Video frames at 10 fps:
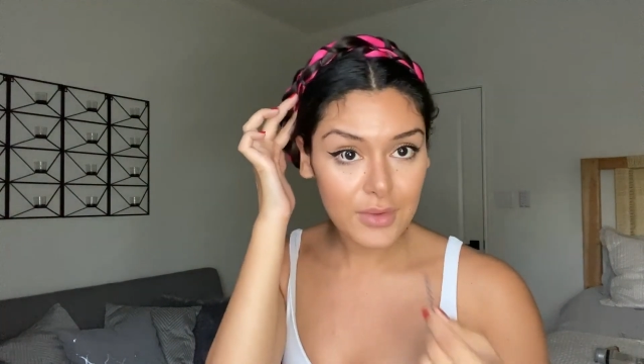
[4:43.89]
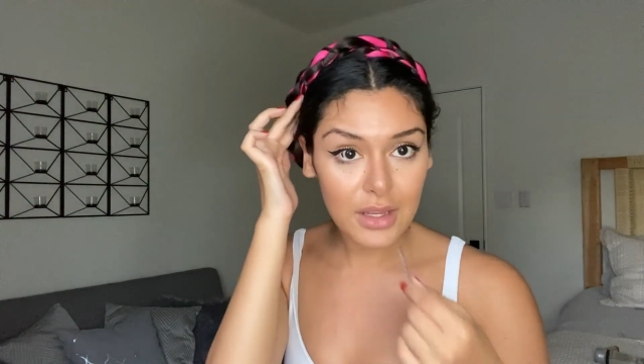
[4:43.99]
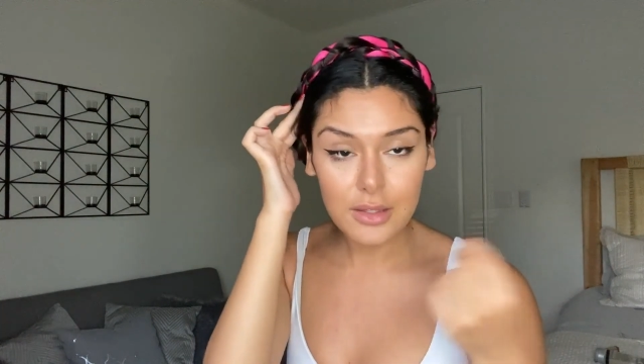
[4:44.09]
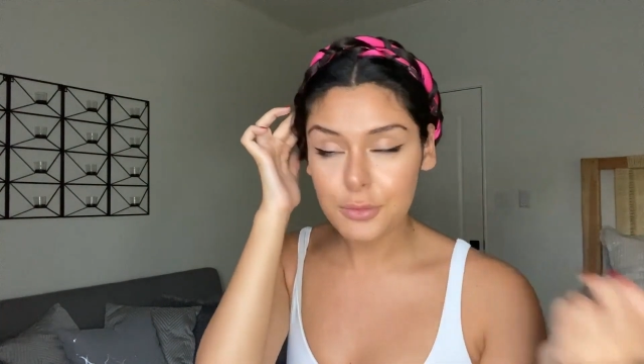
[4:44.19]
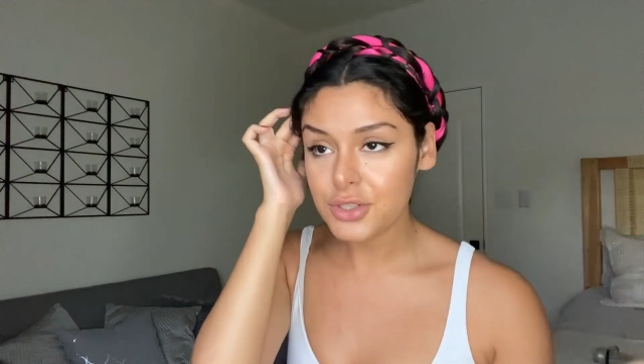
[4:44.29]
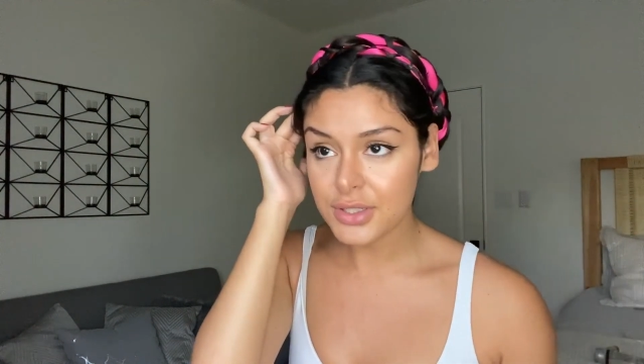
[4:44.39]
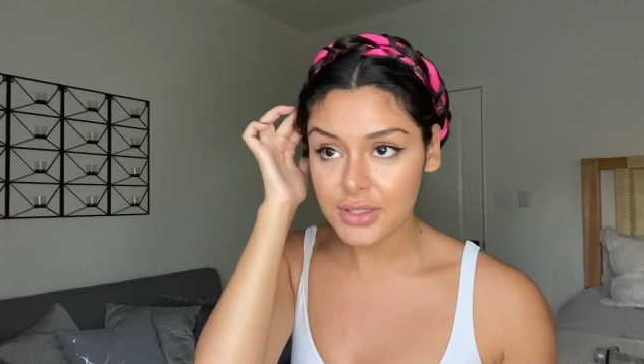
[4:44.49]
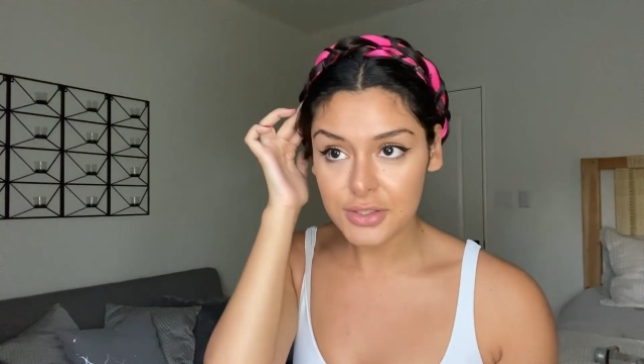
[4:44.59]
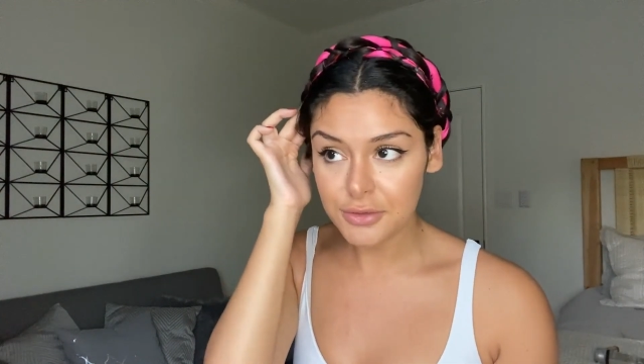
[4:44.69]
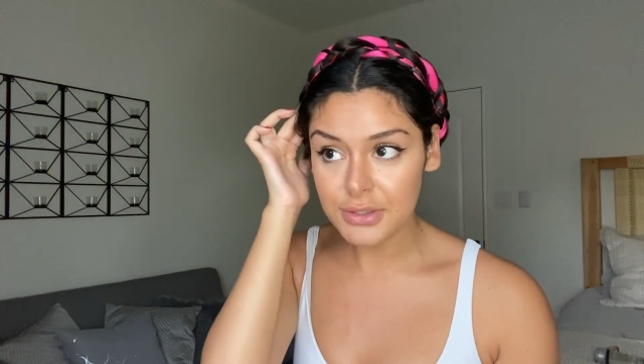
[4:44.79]
and then we're just
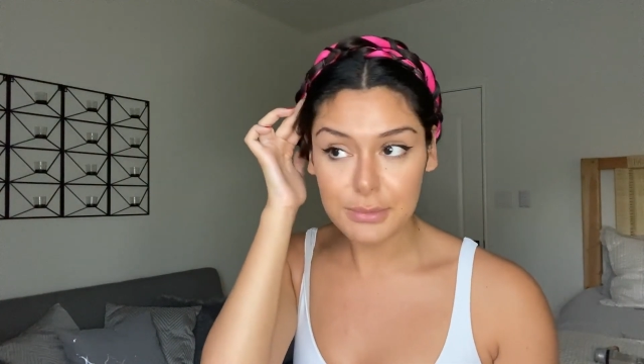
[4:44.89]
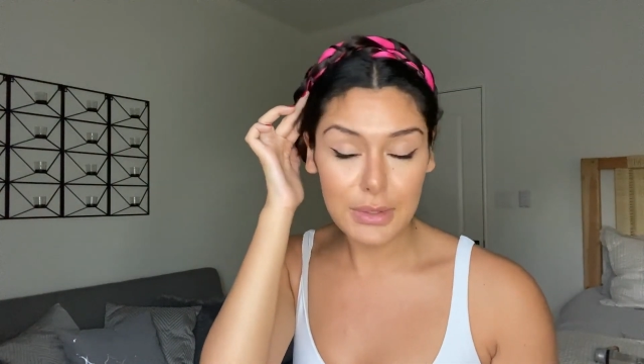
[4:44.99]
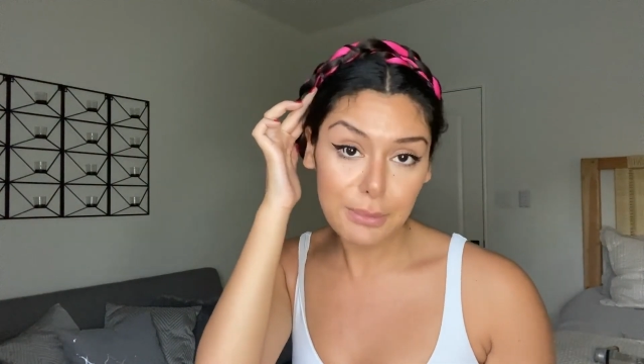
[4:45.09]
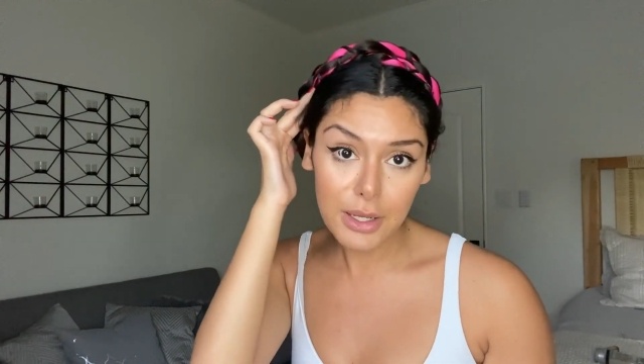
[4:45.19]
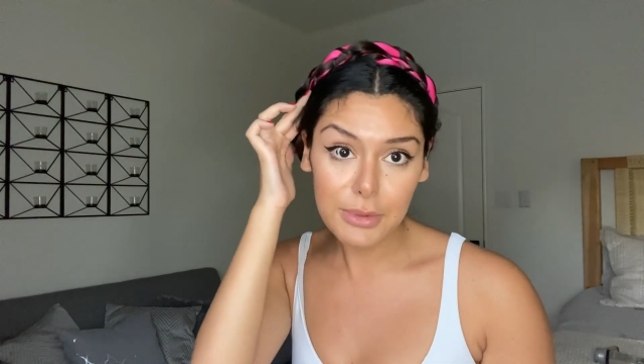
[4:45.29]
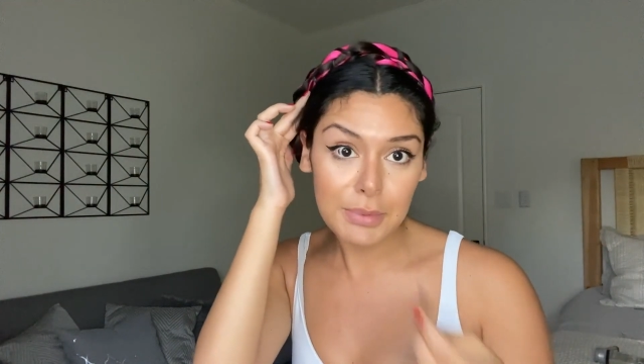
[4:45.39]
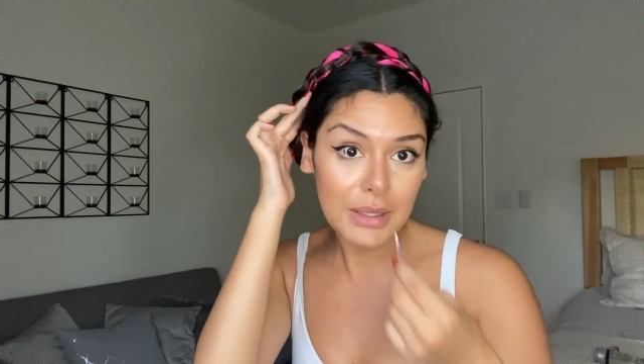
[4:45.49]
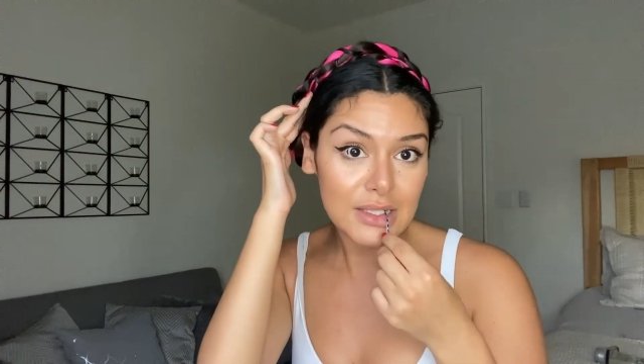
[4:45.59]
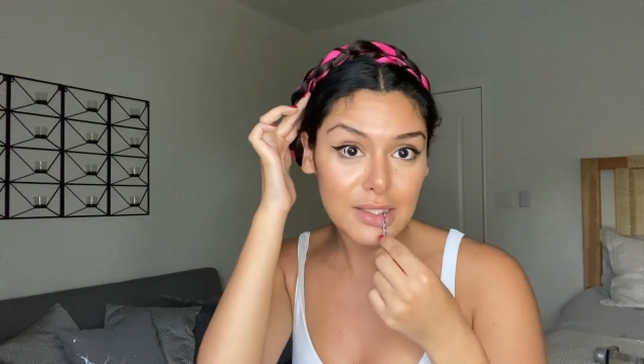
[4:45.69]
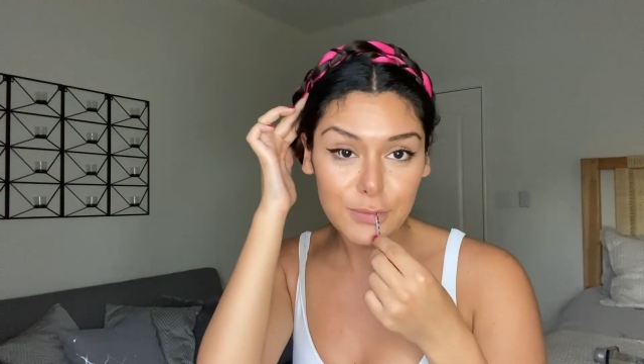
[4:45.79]
gonna do as many bobby
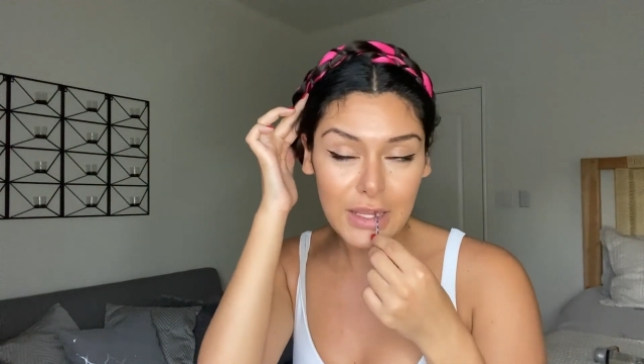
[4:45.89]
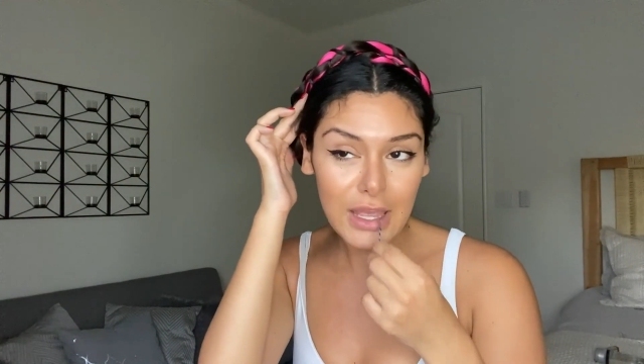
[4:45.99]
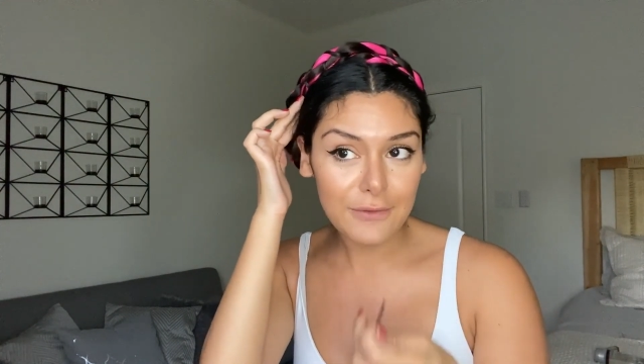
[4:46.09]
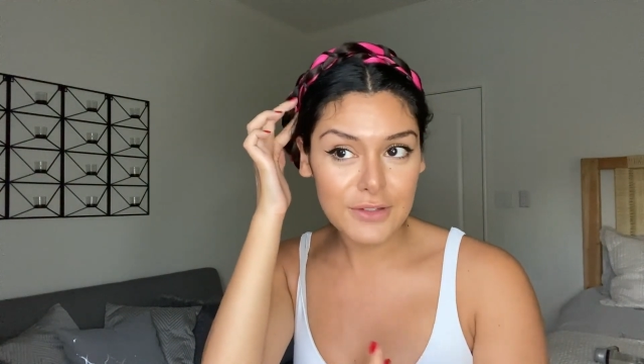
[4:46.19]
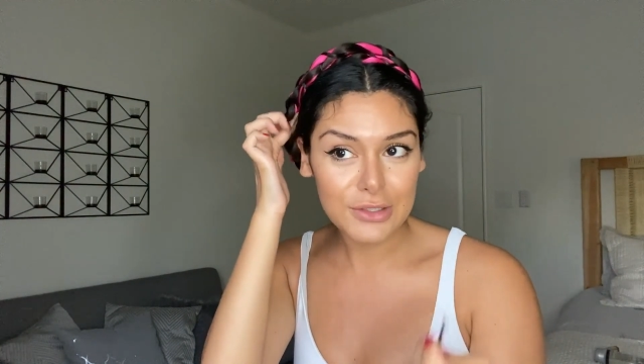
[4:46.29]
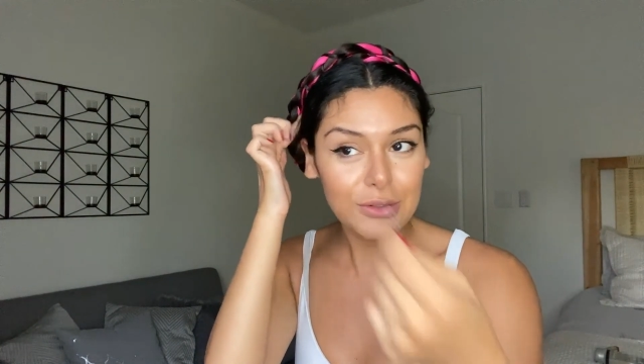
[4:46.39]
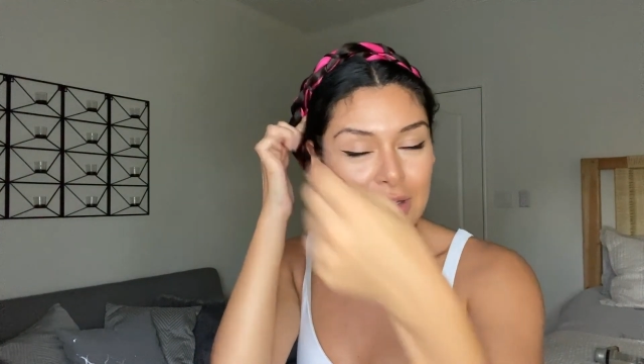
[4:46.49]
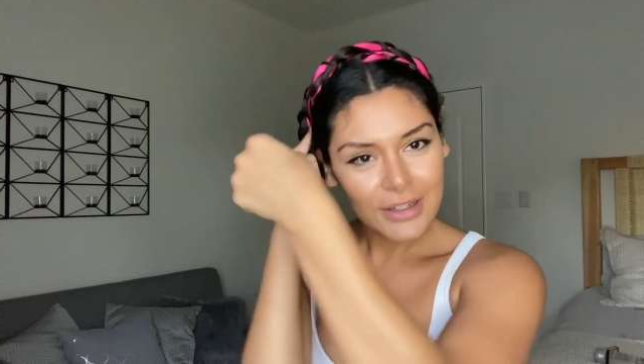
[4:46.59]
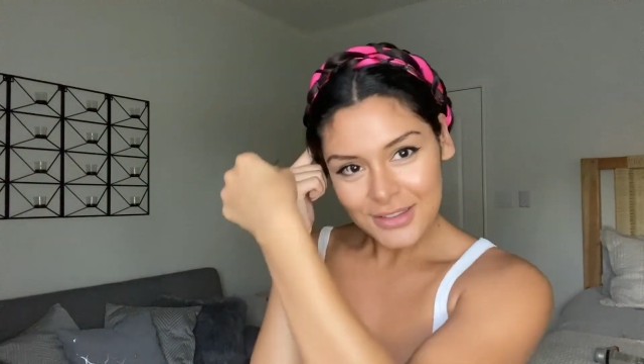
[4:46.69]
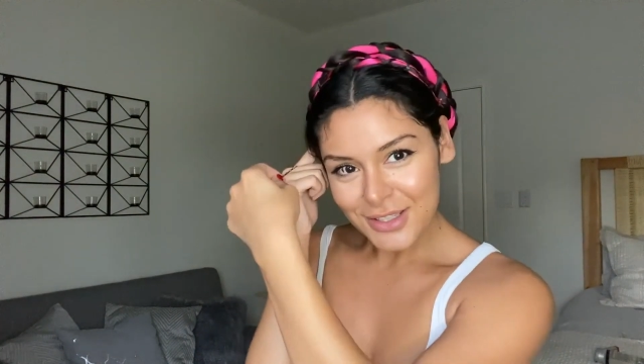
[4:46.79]
pins as we have to
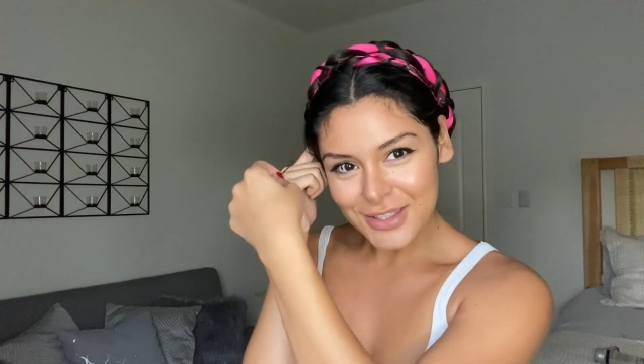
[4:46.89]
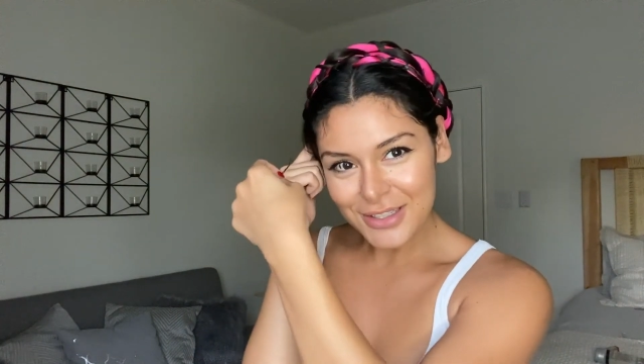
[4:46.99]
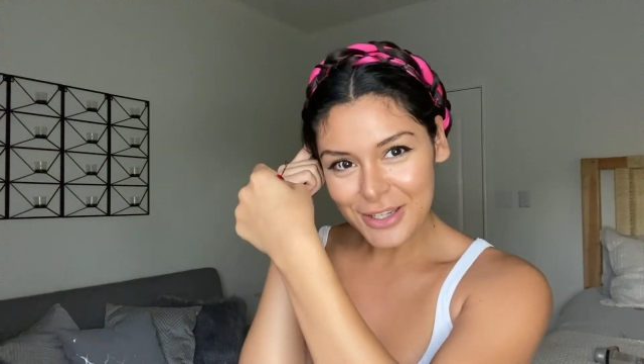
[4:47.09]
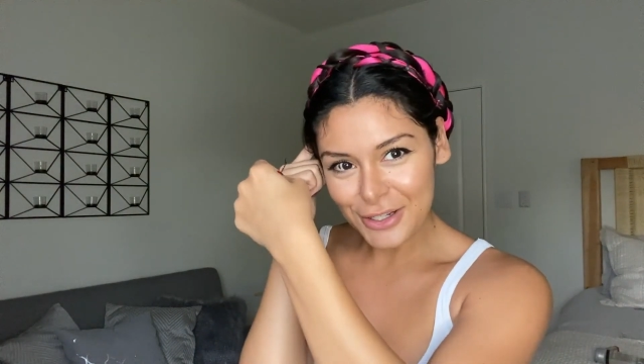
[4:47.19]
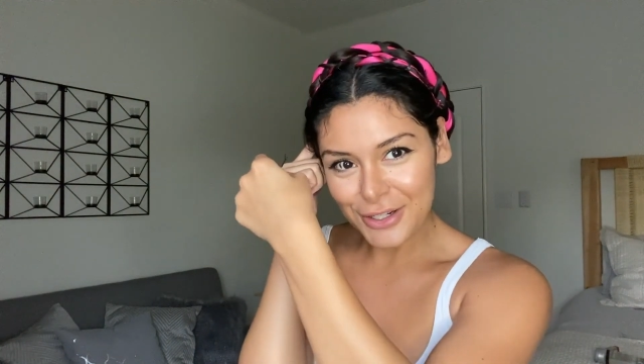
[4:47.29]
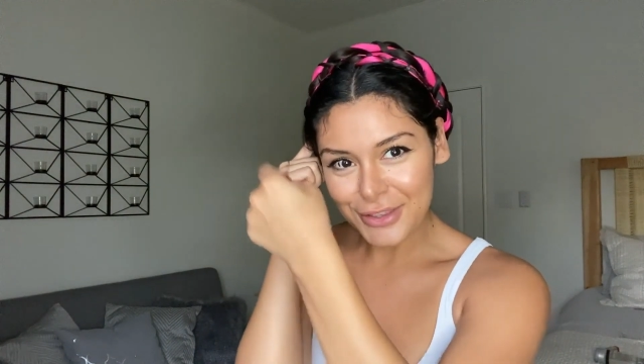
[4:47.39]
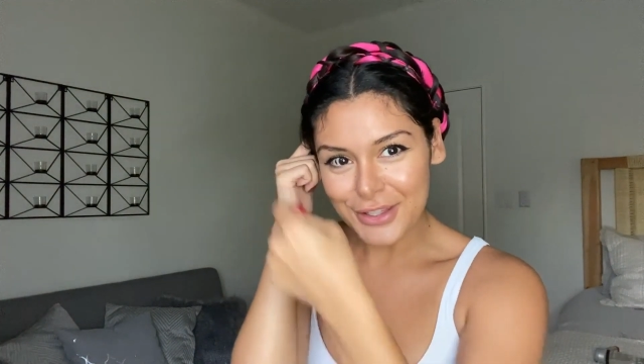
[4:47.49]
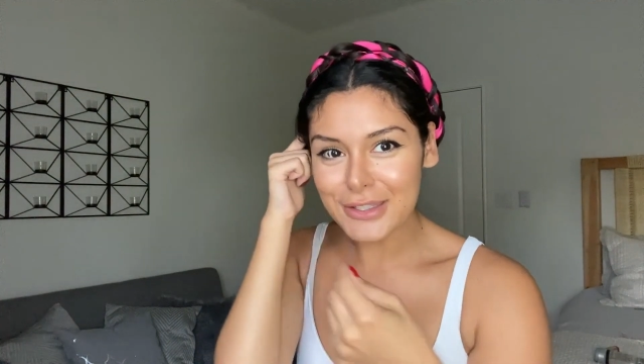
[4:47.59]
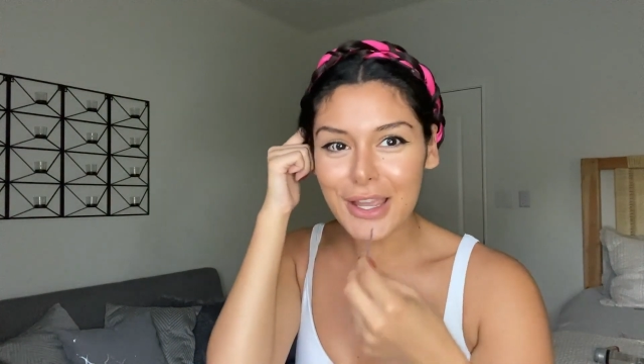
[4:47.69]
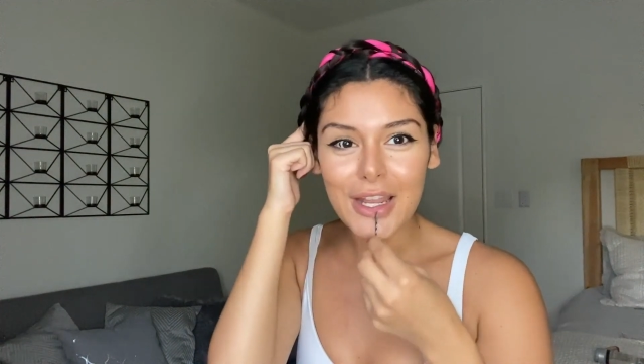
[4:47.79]
secure it on
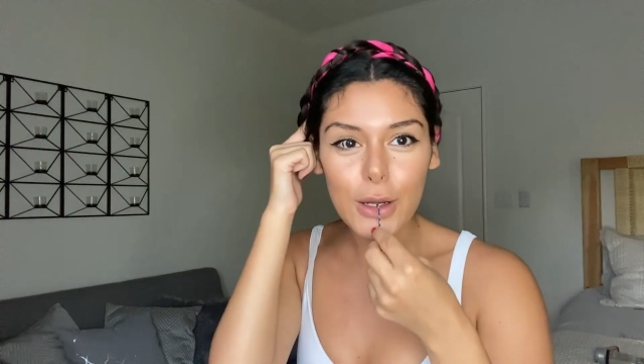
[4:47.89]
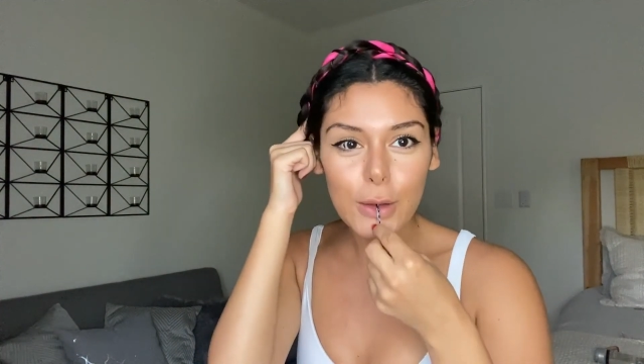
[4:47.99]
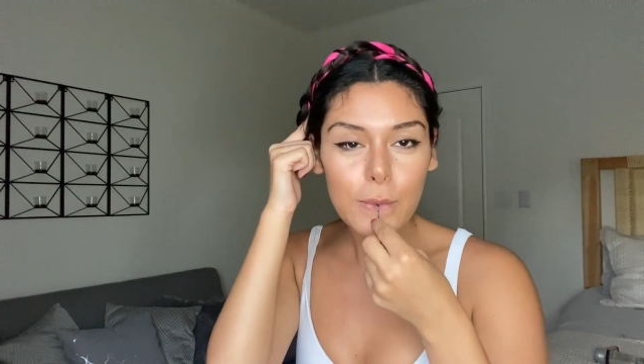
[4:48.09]
this side.